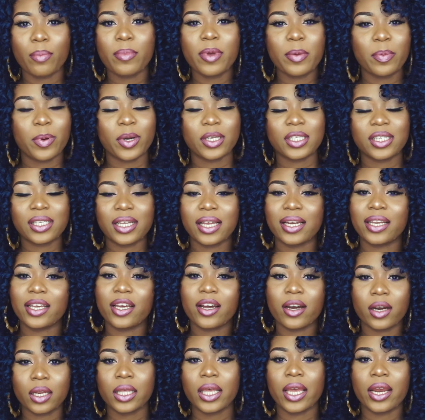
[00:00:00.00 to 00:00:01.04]
Me personally,
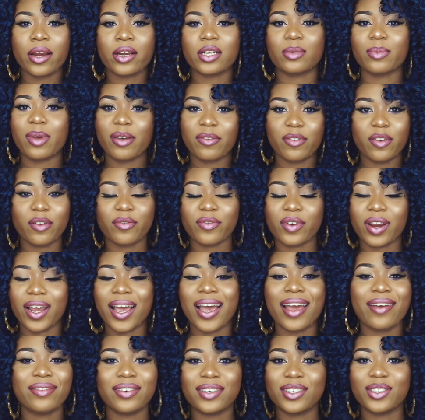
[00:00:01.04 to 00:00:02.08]
curly hair is my favorite.
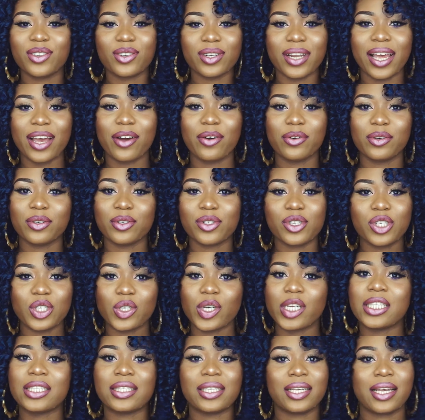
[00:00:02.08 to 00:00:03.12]
I really don't like all those
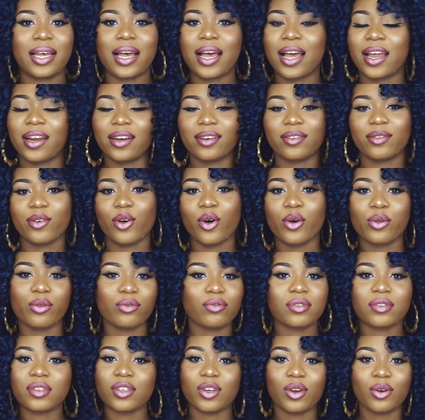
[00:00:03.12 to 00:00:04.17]
straight and all
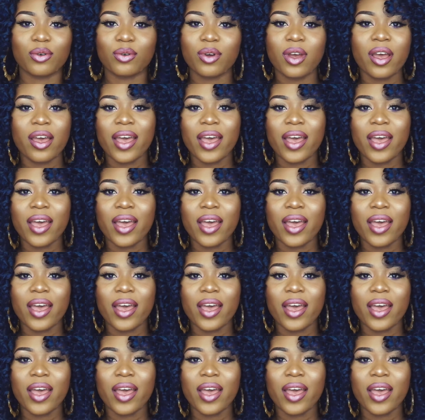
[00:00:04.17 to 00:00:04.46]
those, you know,